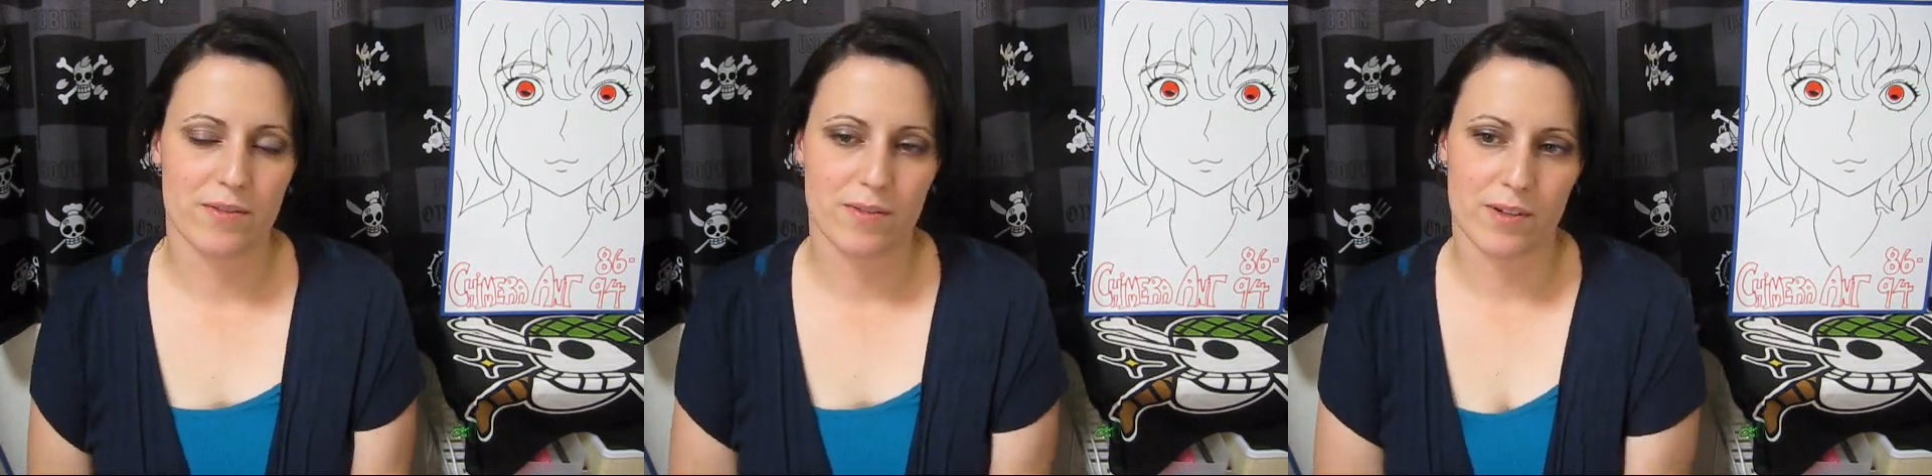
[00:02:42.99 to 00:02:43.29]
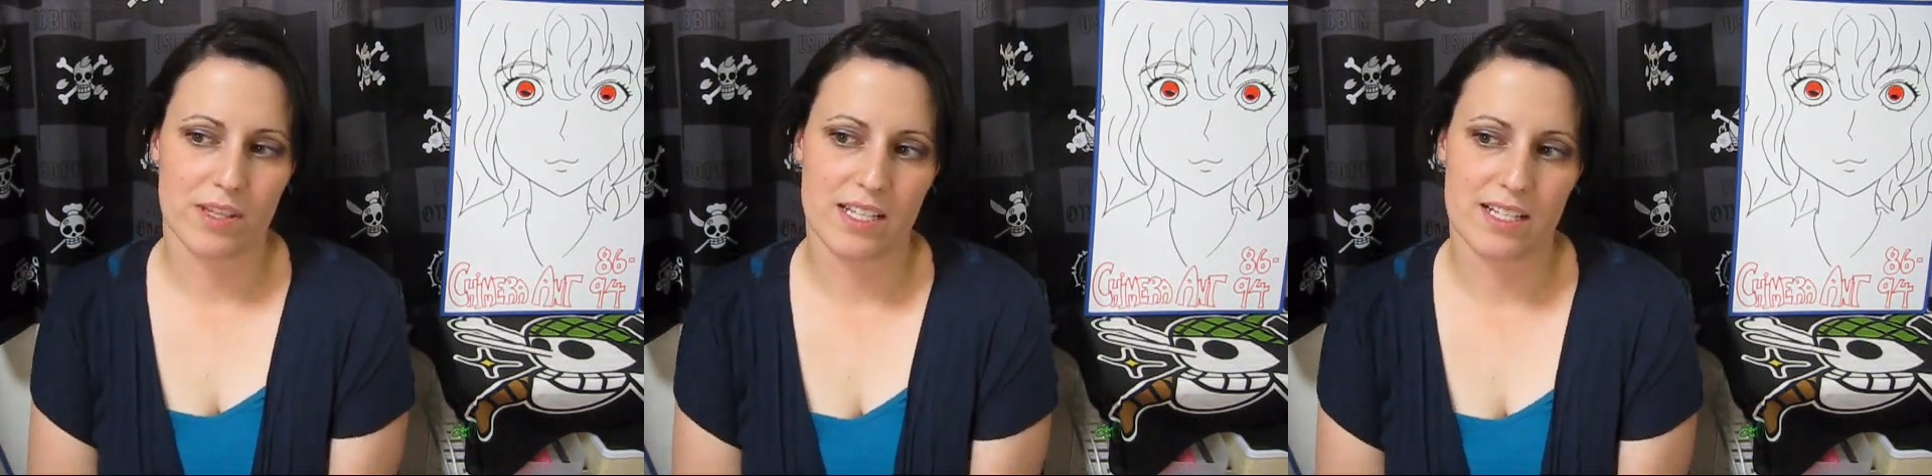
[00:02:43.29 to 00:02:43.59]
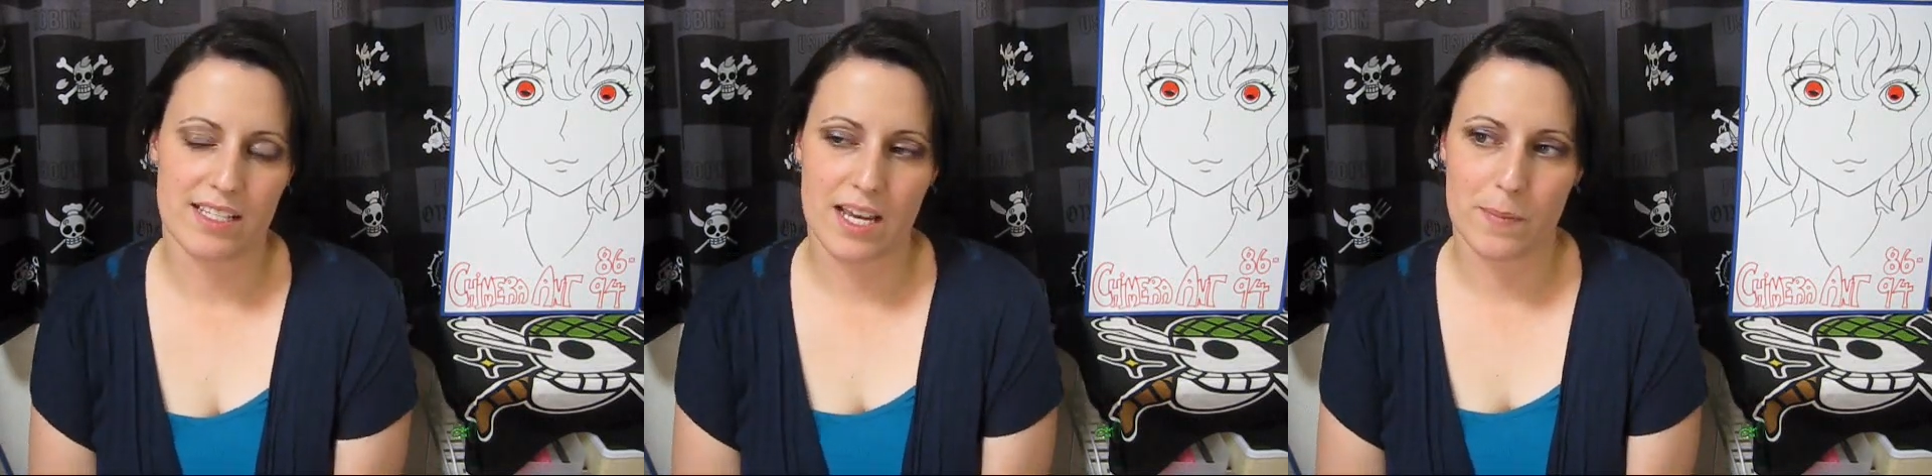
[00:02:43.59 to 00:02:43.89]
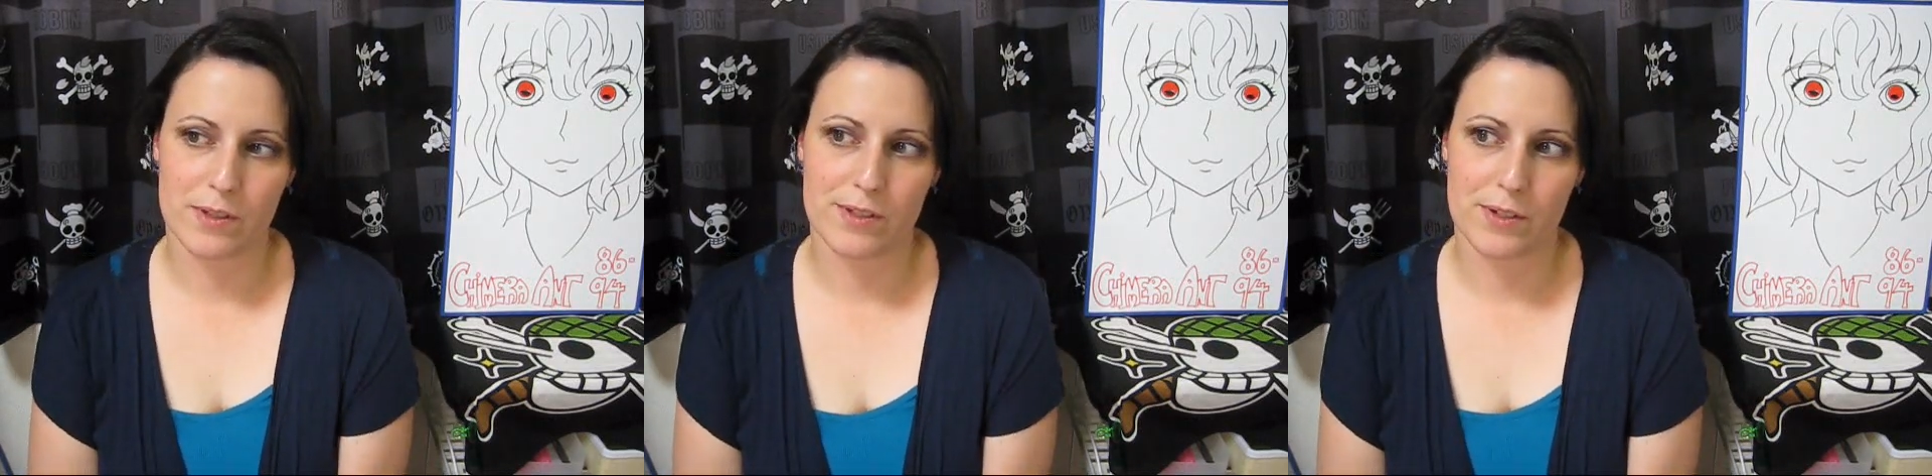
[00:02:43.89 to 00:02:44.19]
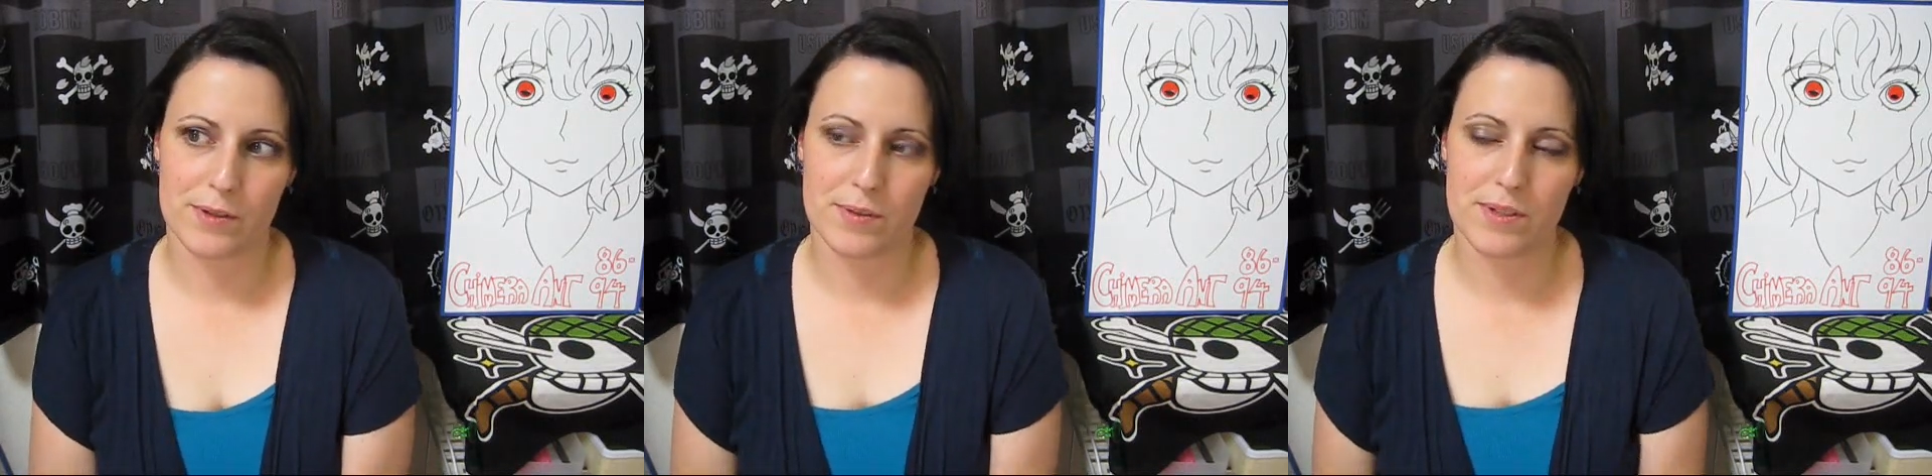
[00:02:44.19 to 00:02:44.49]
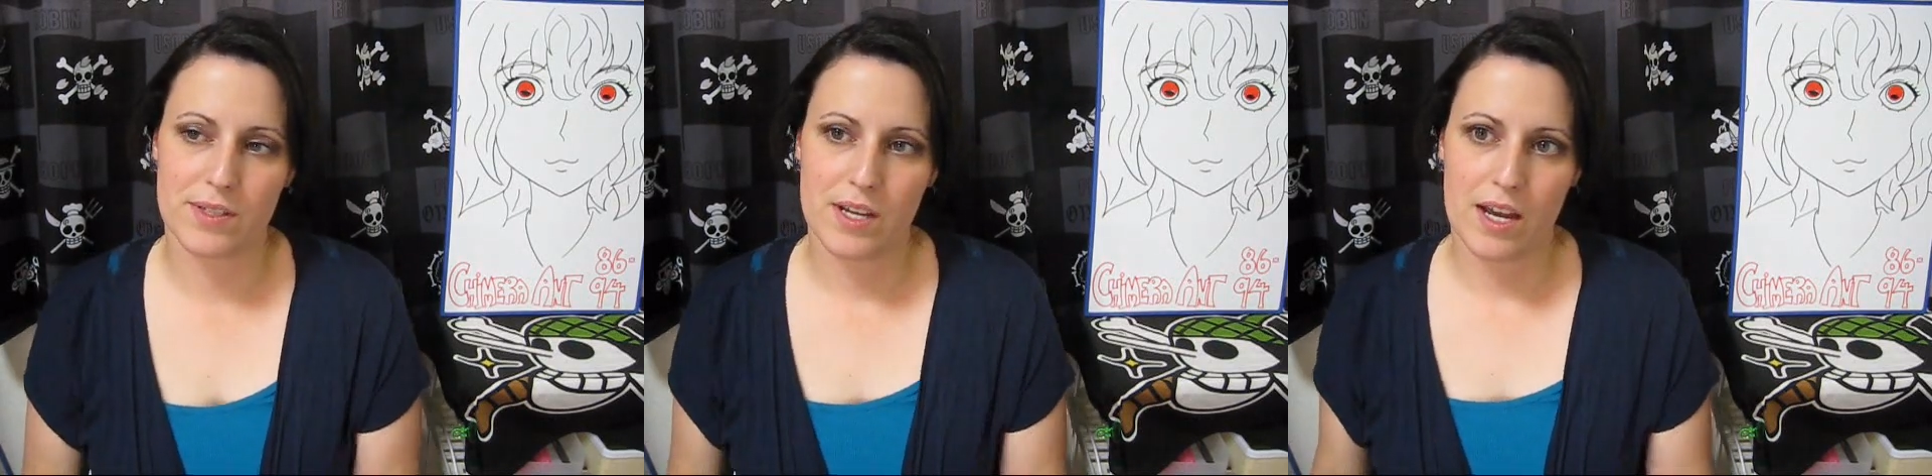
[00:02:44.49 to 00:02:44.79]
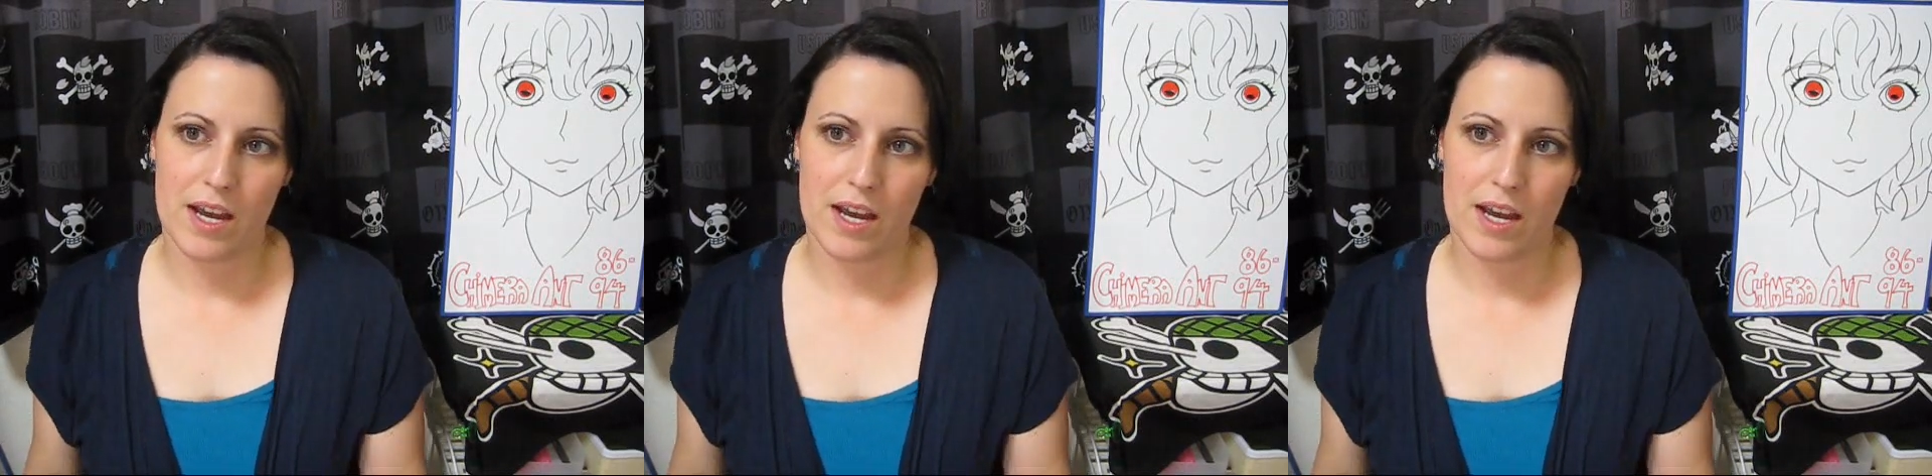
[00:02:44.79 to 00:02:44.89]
for these episodes